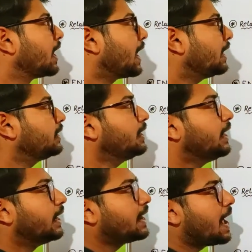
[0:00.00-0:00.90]

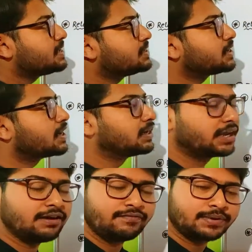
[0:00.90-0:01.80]
And it has a
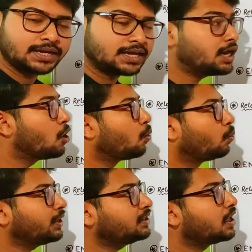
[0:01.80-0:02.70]
concave mirror
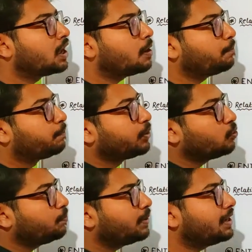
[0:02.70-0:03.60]
with a
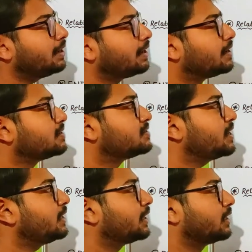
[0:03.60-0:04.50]
pupil in its
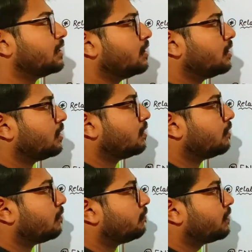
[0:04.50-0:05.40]
center.
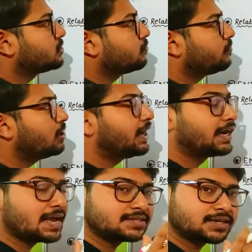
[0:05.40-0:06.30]
First of all,
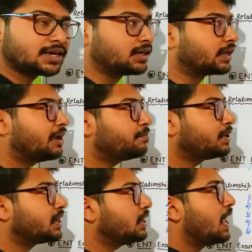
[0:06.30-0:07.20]
it has a concave
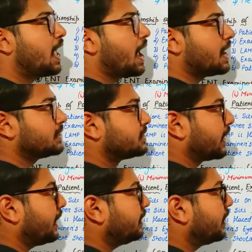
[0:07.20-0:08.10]
mirror, and
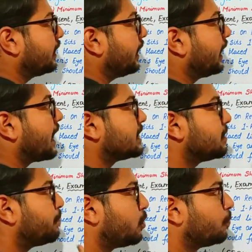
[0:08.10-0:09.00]
second thing, it has
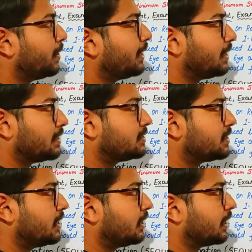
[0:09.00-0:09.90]
a pupil in its
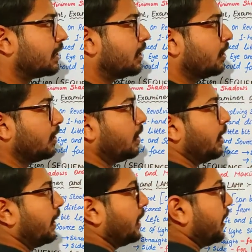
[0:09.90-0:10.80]
center.
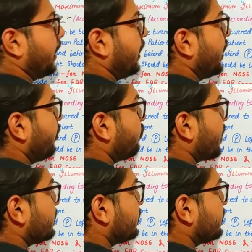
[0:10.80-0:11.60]
Here you can